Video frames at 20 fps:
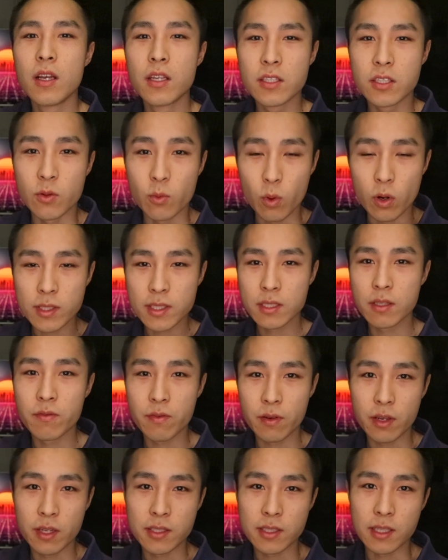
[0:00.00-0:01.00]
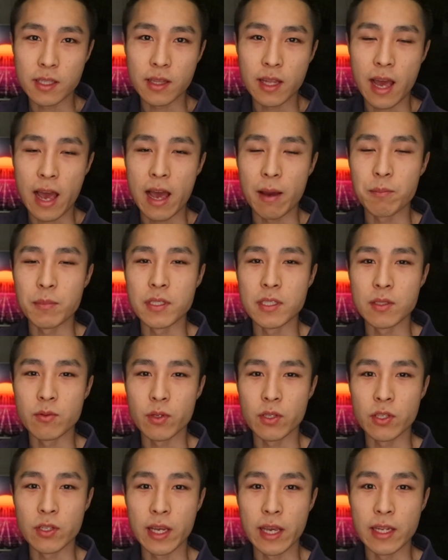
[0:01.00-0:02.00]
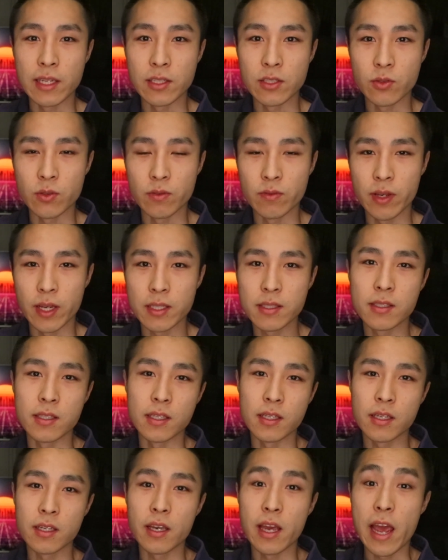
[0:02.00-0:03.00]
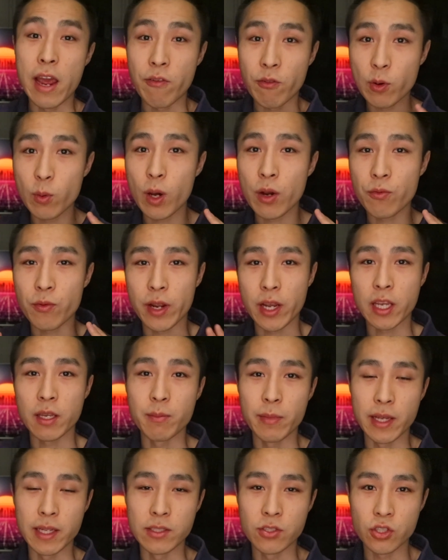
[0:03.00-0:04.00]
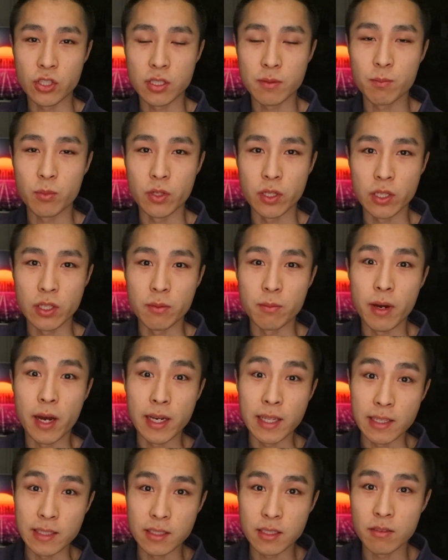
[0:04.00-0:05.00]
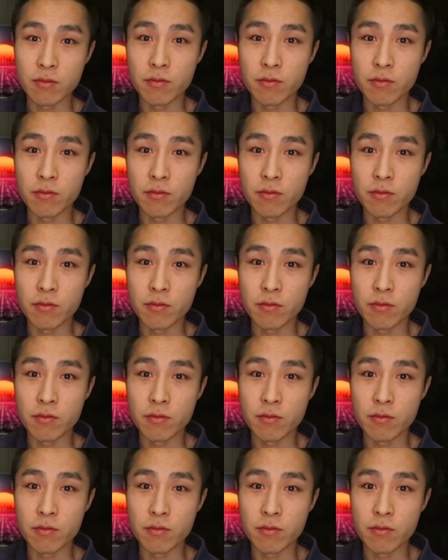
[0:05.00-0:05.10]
So what's the first thing that happens when you get into investing? Everyone recommends just putting your money into